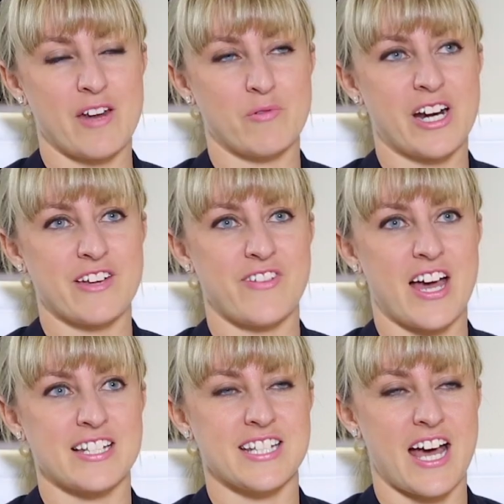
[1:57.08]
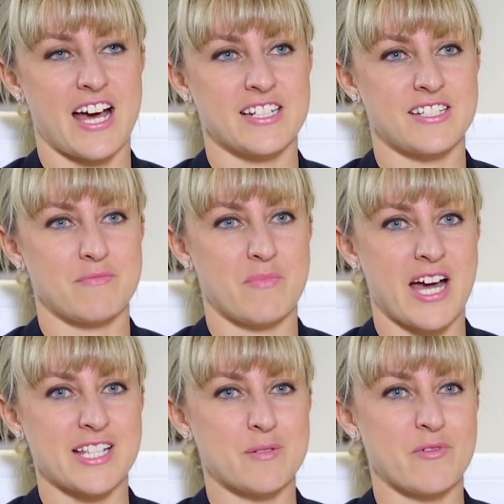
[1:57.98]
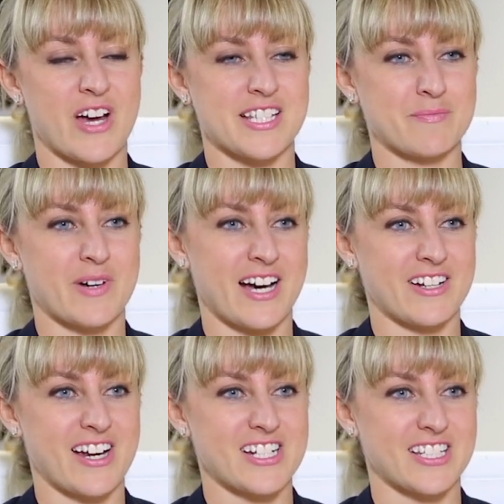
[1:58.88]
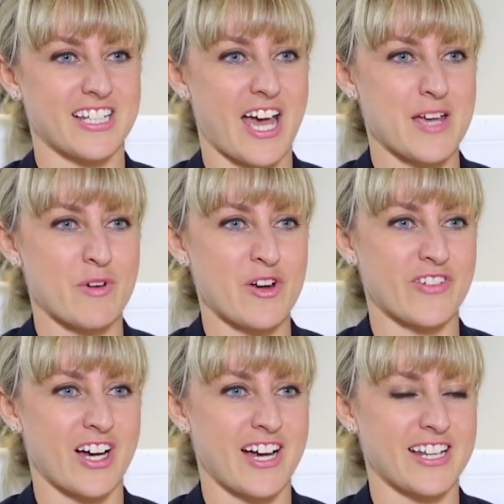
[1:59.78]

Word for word: And when I found out, my supervising partner actually came over